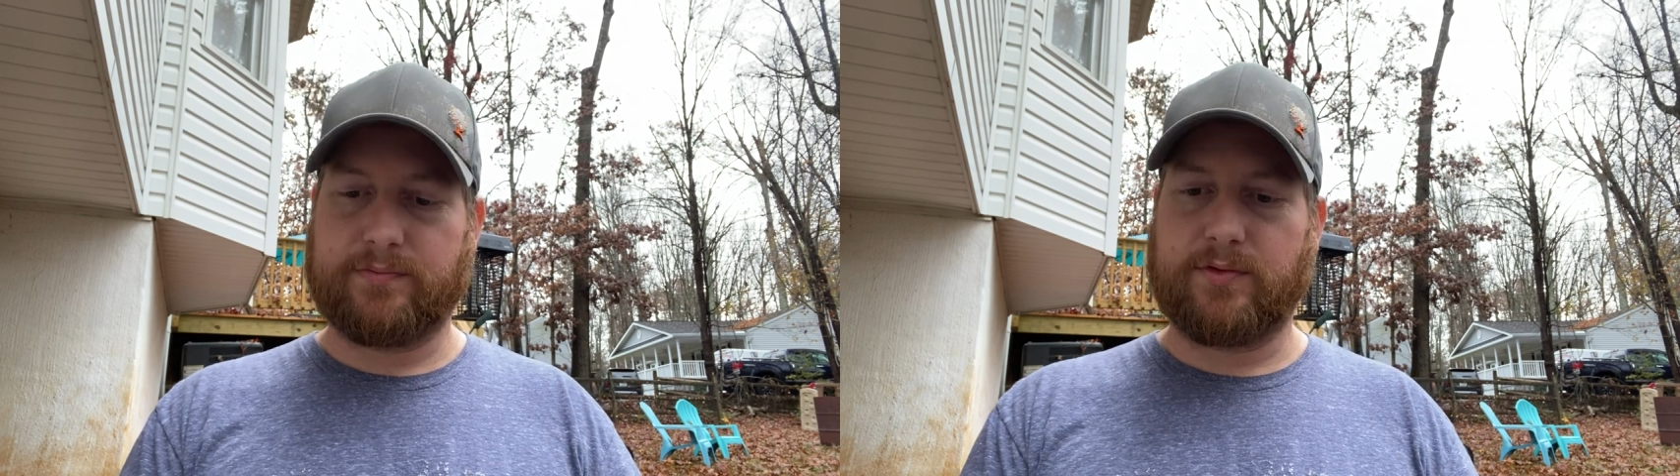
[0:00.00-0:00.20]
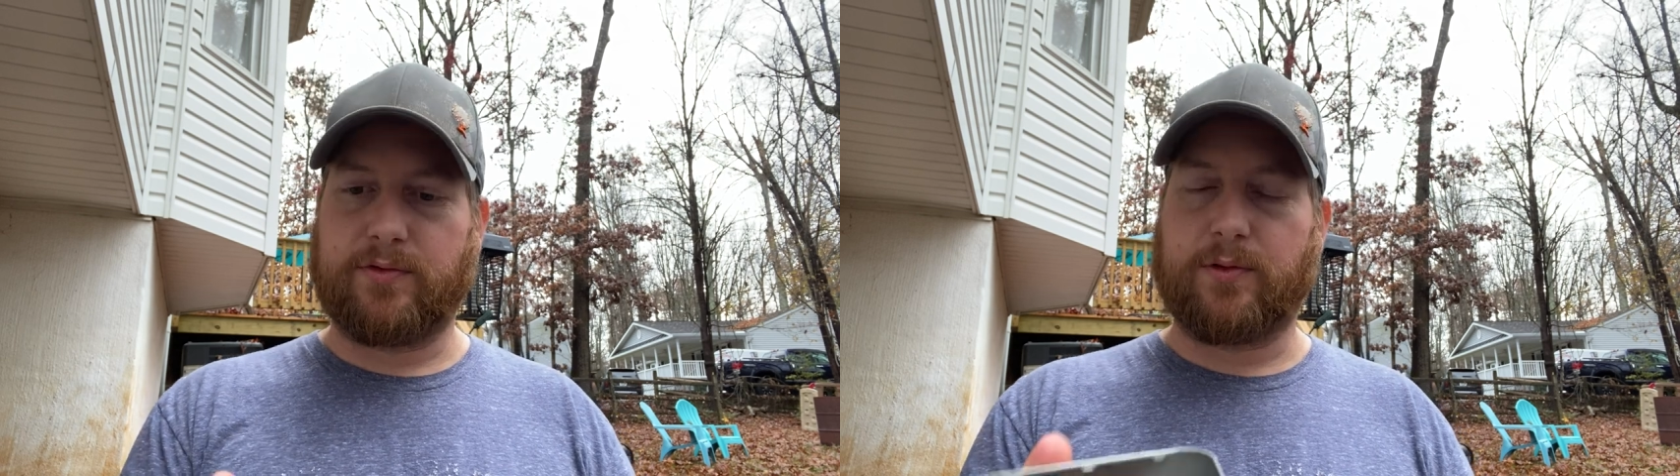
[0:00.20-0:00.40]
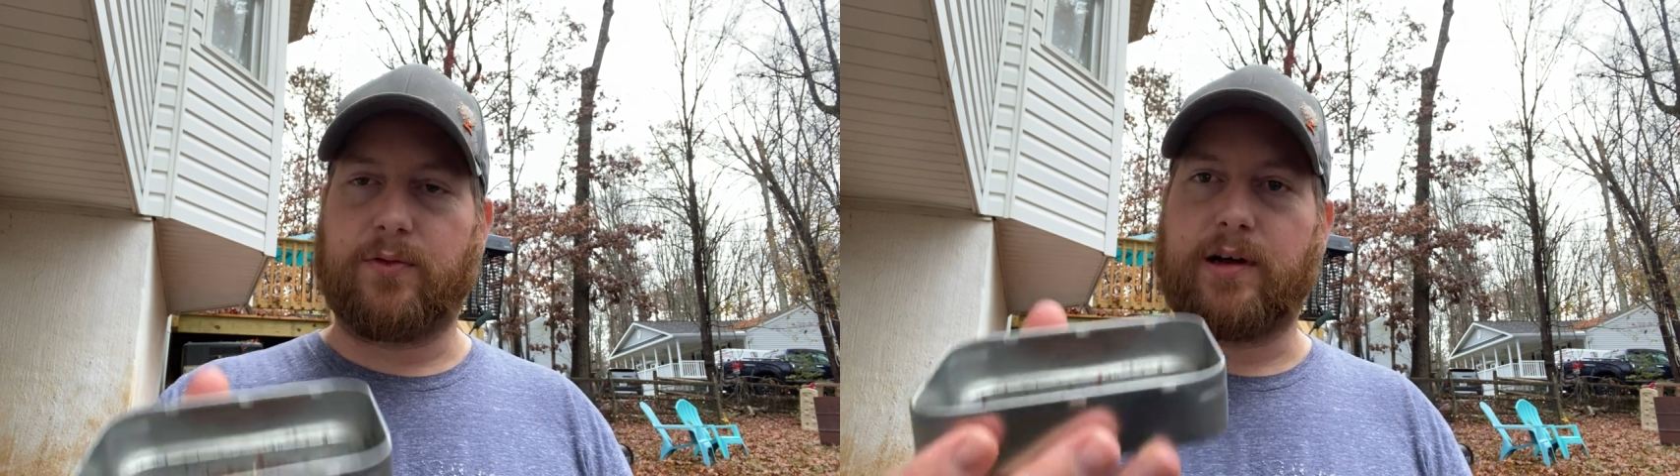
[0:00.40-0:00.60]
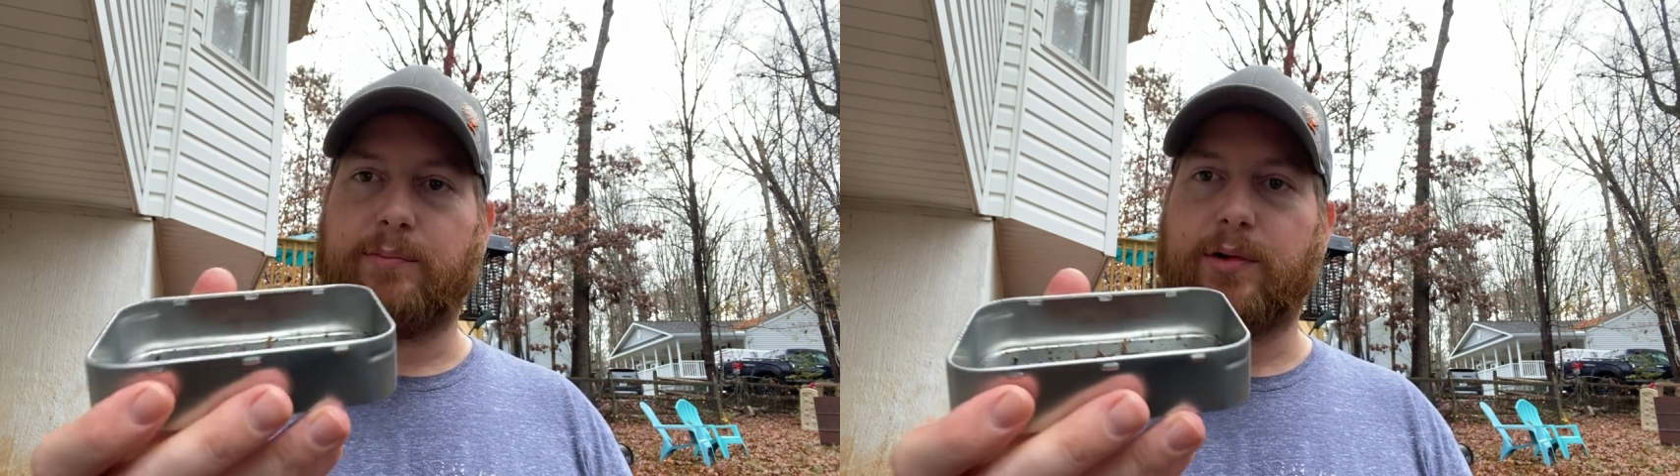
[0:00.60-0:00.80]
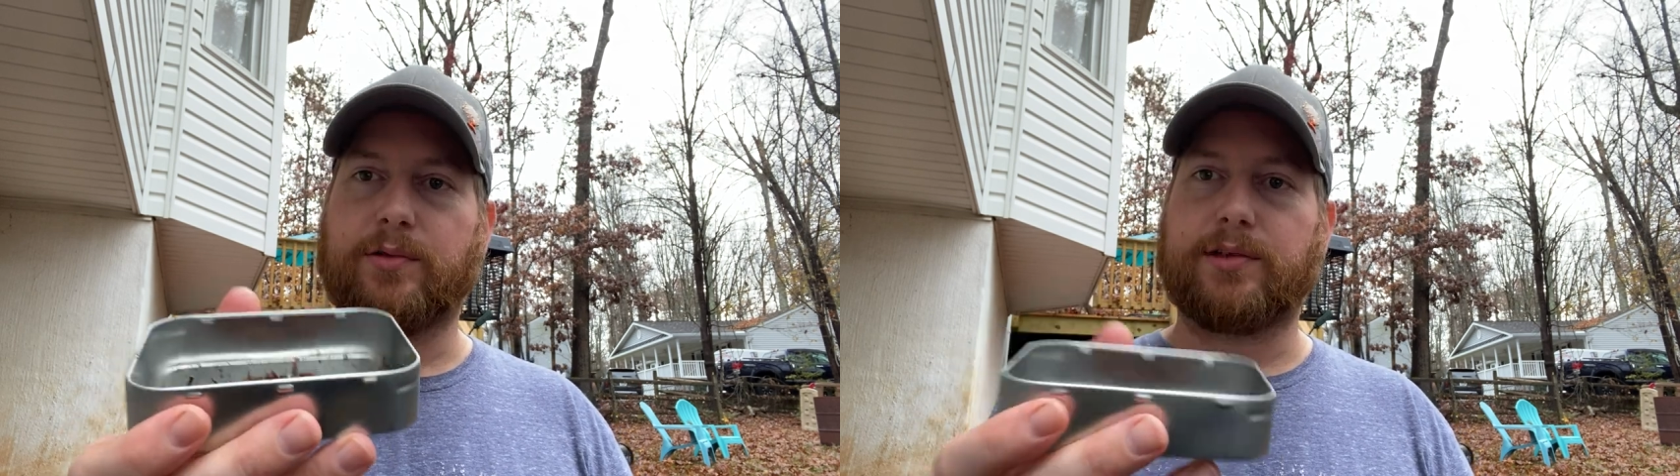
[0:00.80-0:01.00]
four or five
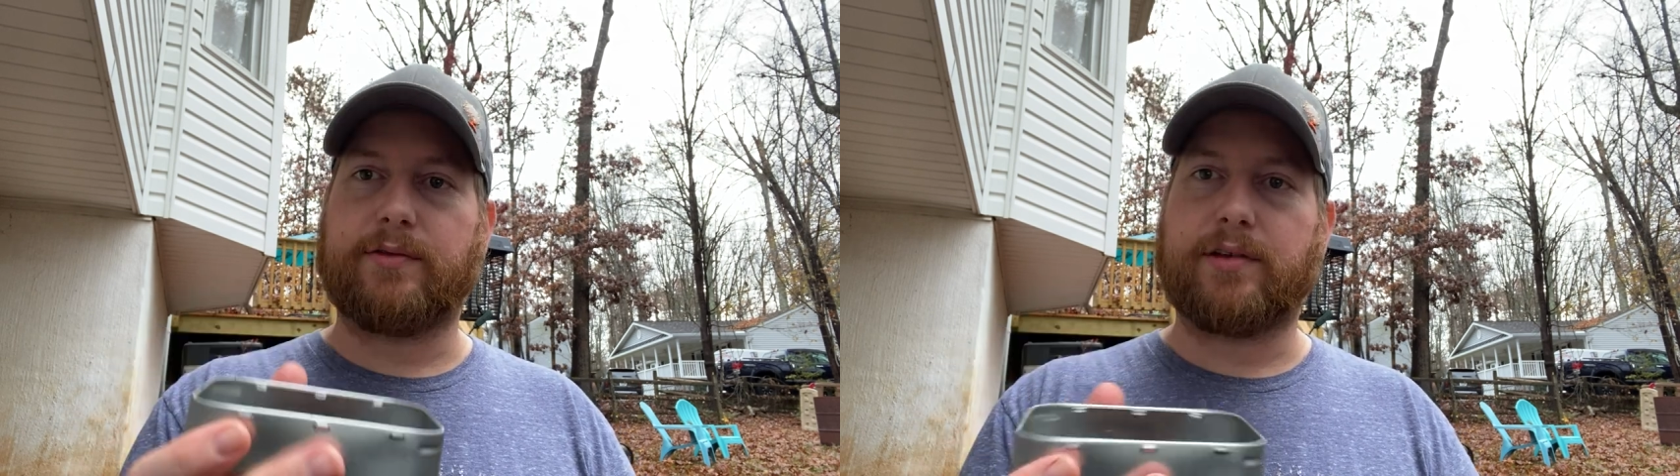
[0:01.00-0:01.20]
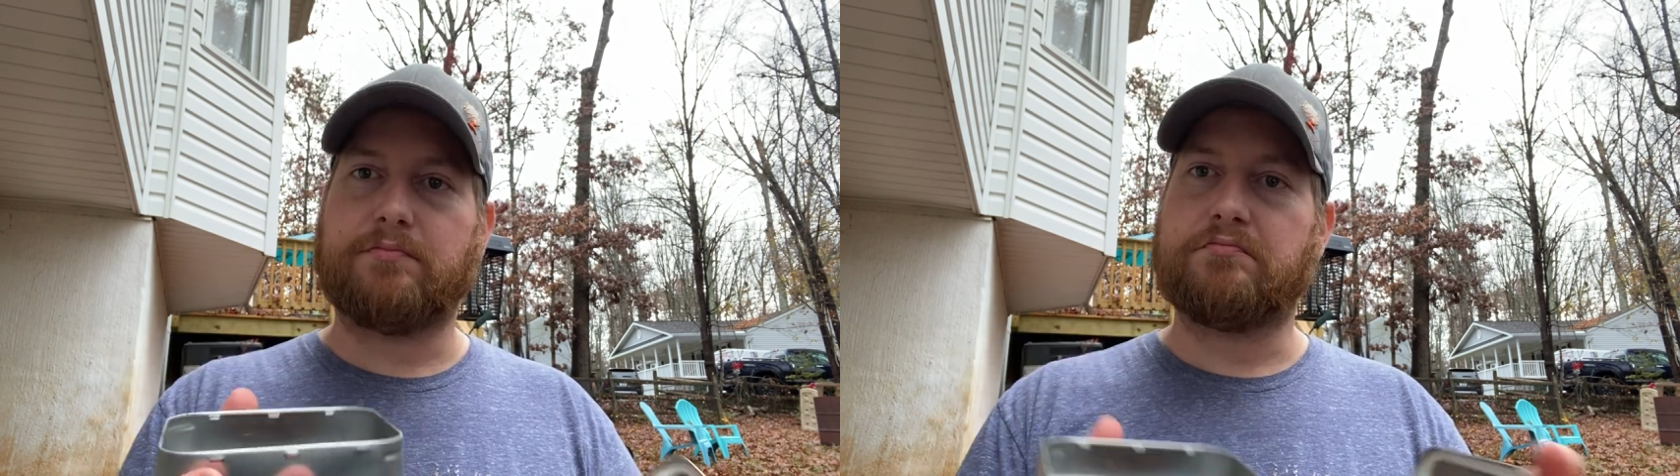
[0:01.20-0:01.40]
bowls of it